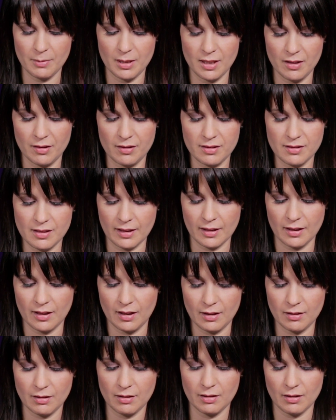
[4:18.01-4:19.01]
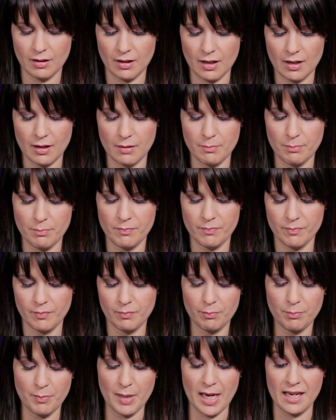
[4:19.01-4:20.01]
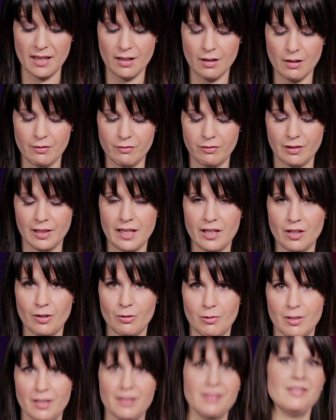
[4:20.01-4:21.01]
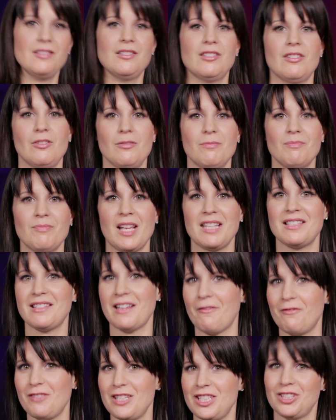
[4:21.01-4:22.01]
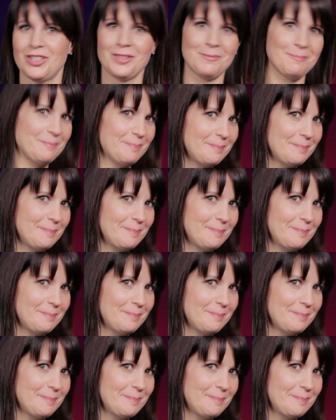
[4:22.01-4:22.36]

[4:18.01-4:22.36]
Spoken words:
in the second bank of layer 1. So that's that feature.